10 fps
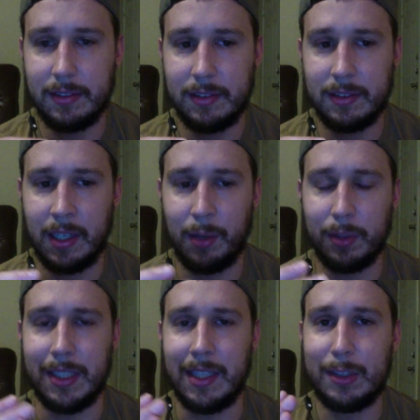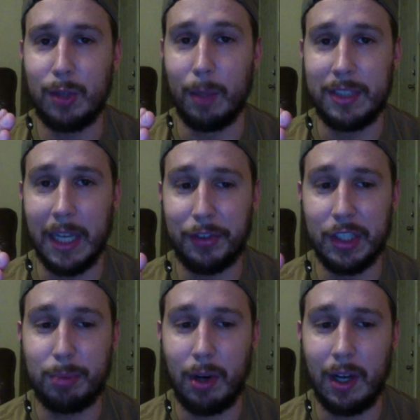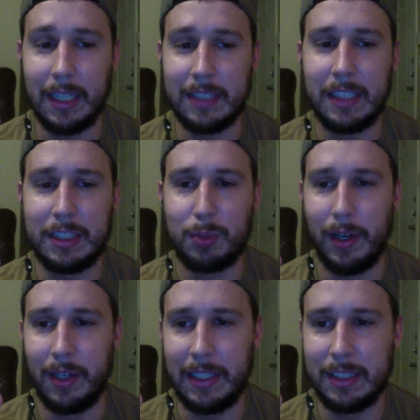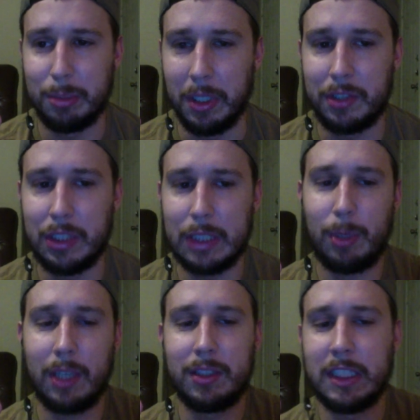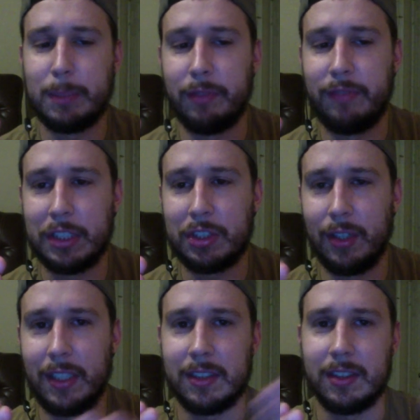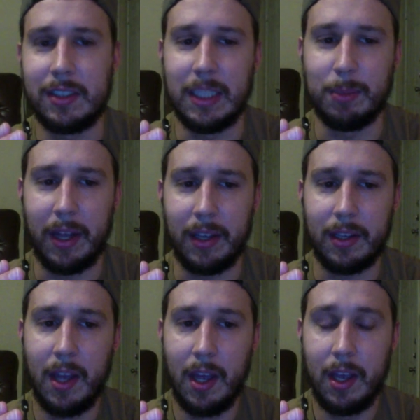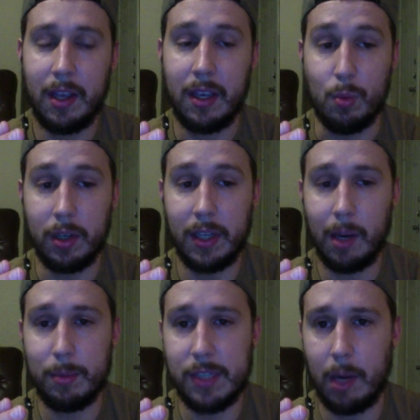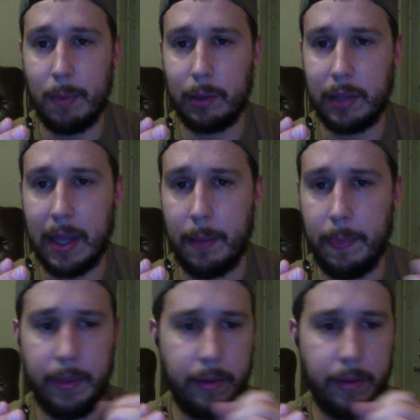I don't want to say not to upset Chris Paul. I guess that's what it is. But Chris Paul's such a professional. He doesn't seem like he would get upset about that.